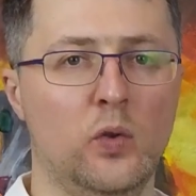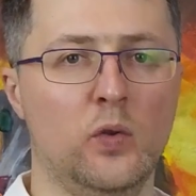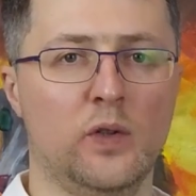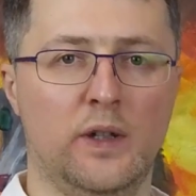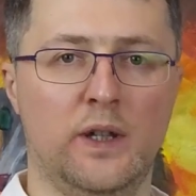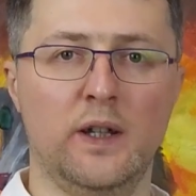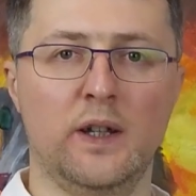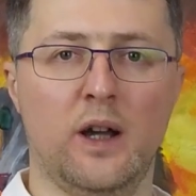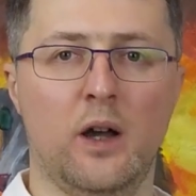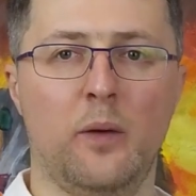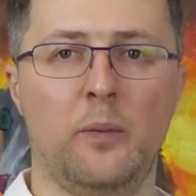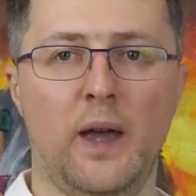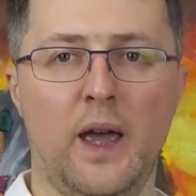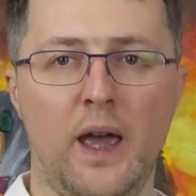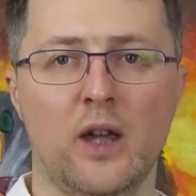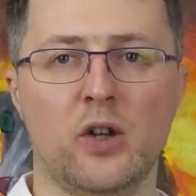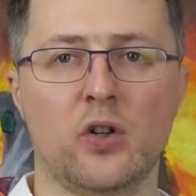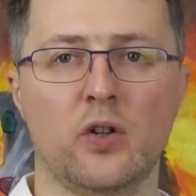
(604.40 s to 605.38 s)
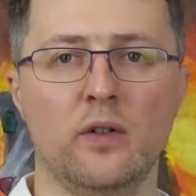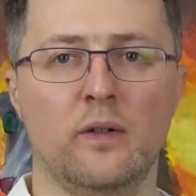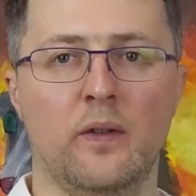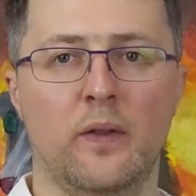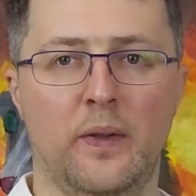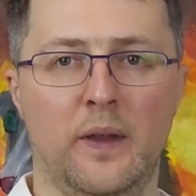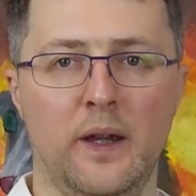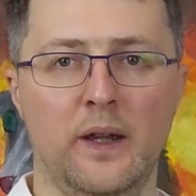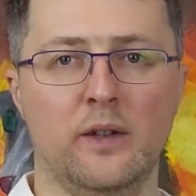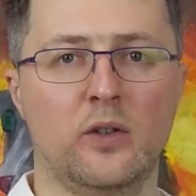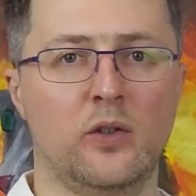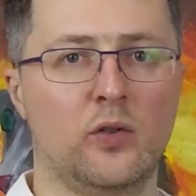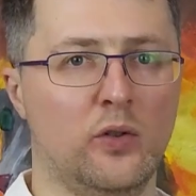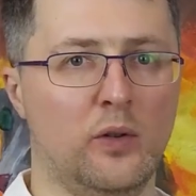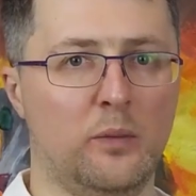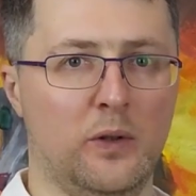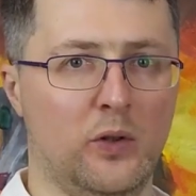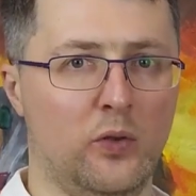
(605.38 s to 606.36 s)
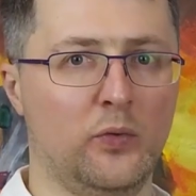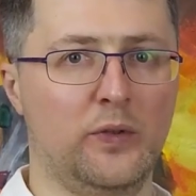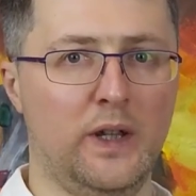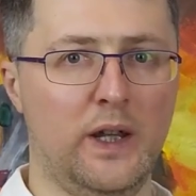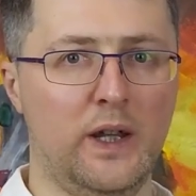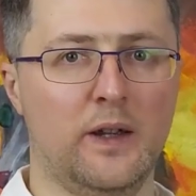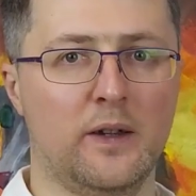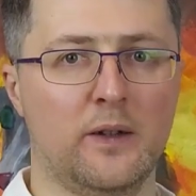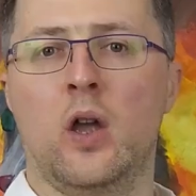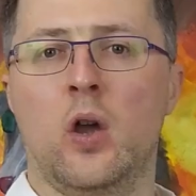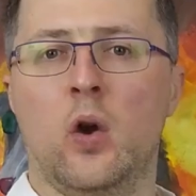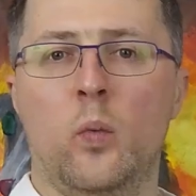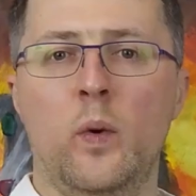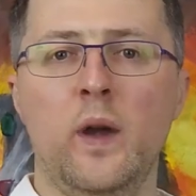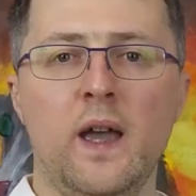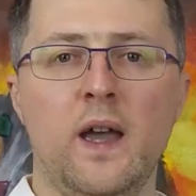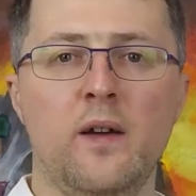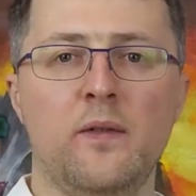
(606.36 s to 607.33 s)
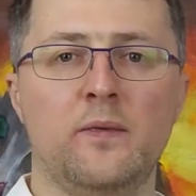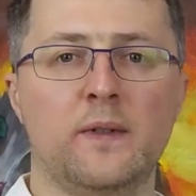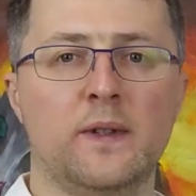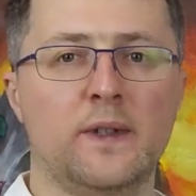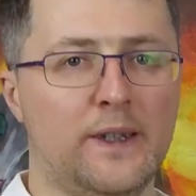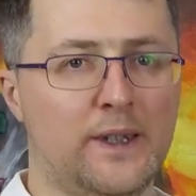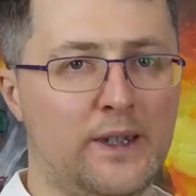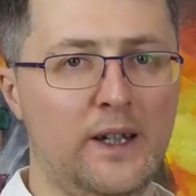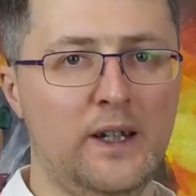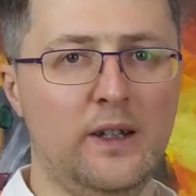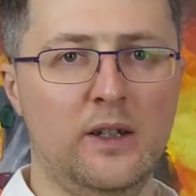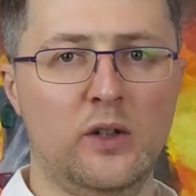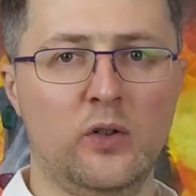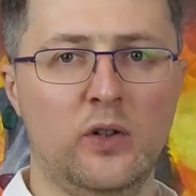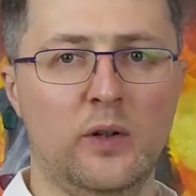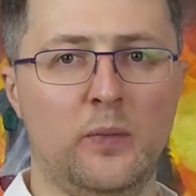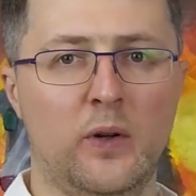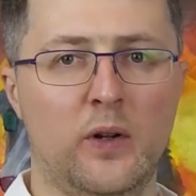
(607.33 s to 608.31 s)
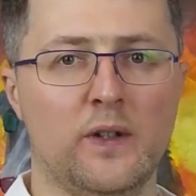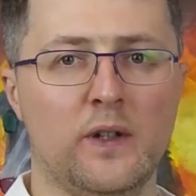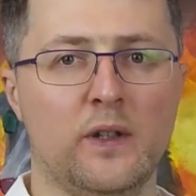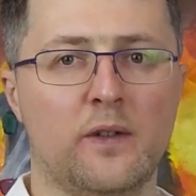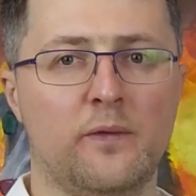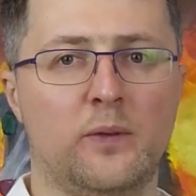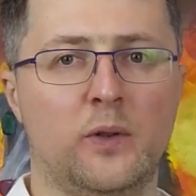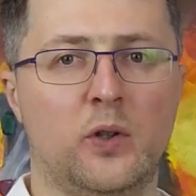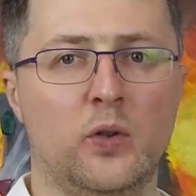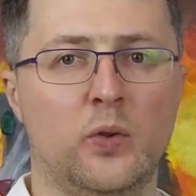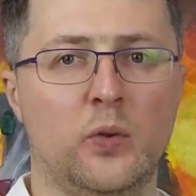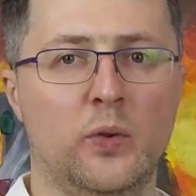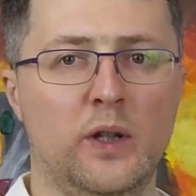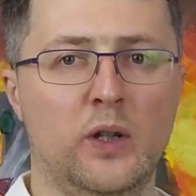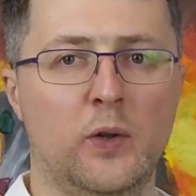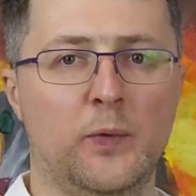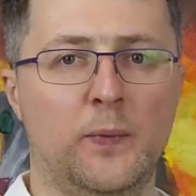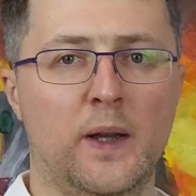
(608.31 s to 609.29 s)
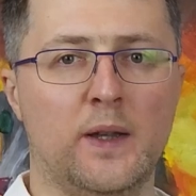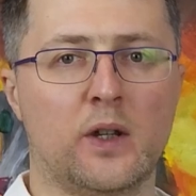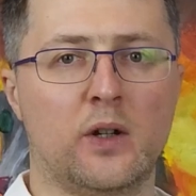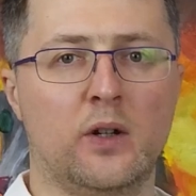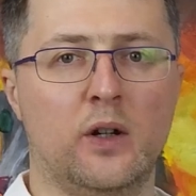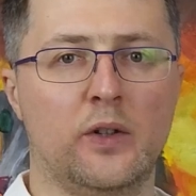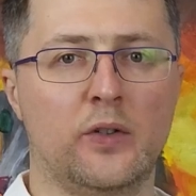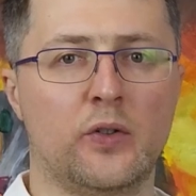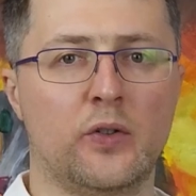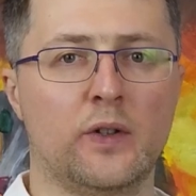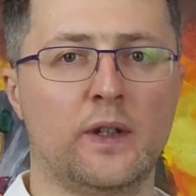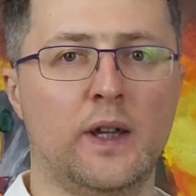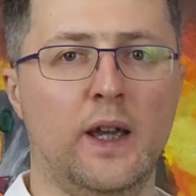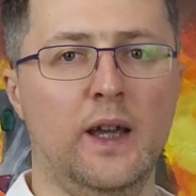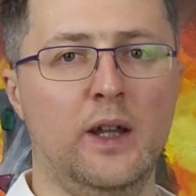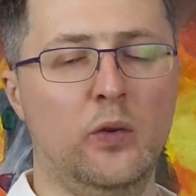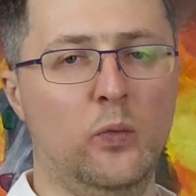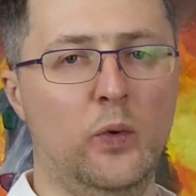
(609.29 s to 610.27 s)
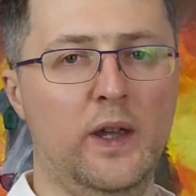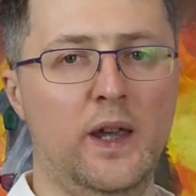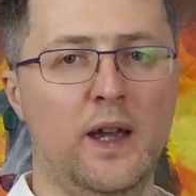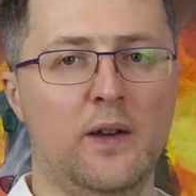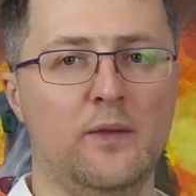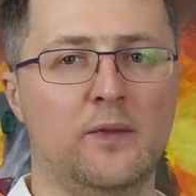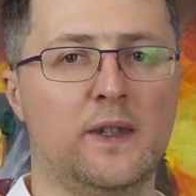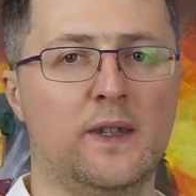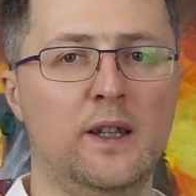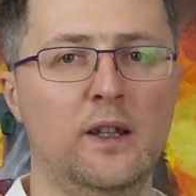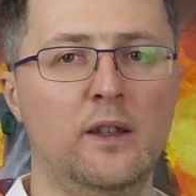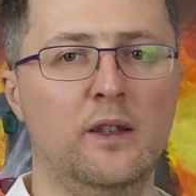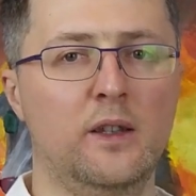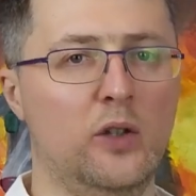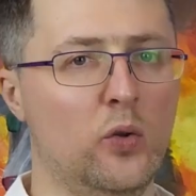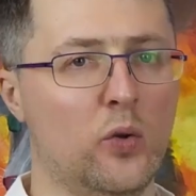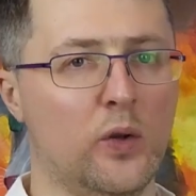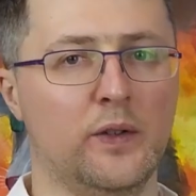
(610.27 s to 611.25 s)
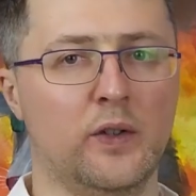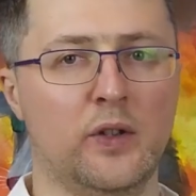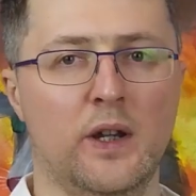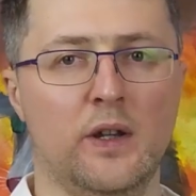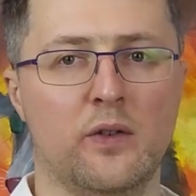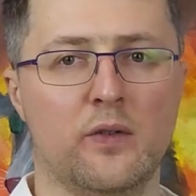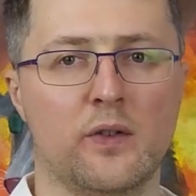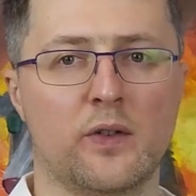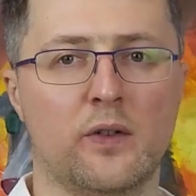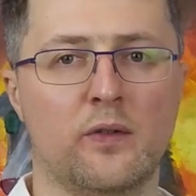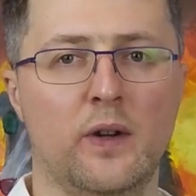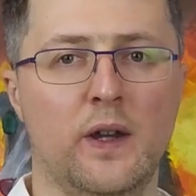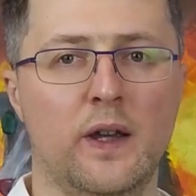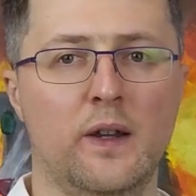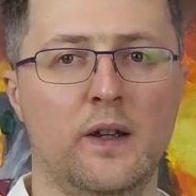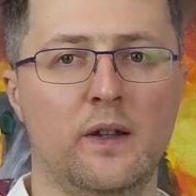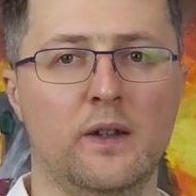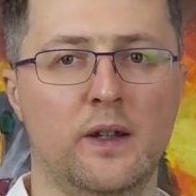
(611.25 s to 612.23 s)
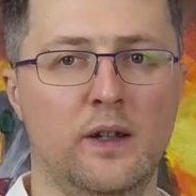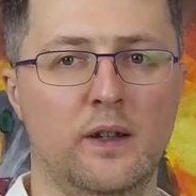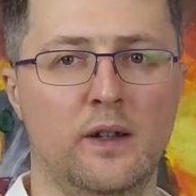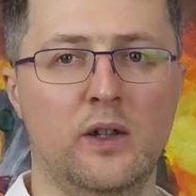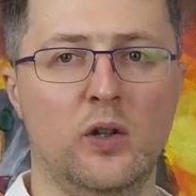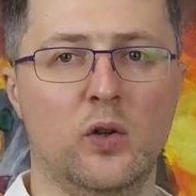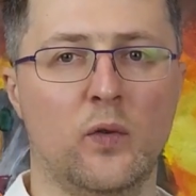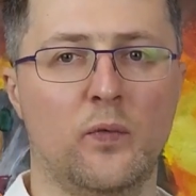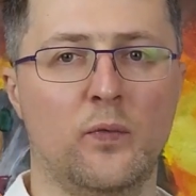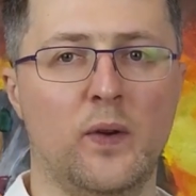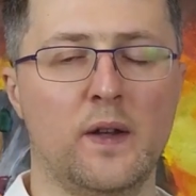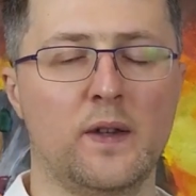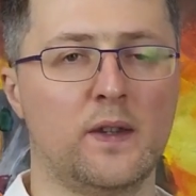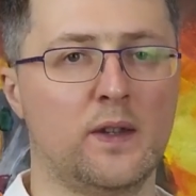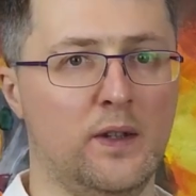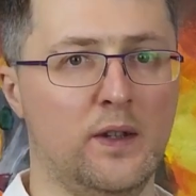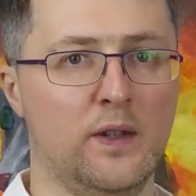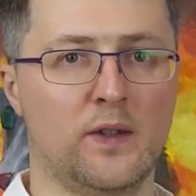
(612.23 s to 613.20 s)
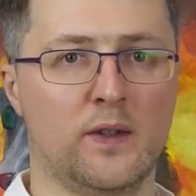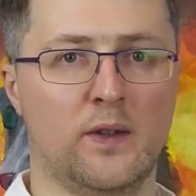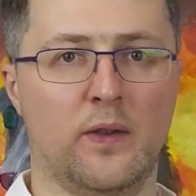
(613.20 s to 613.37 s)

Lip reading: GitHub action then to upload data. We have seen new deposits to NeoFS contract, and we have seen new containers created in NeoFS since the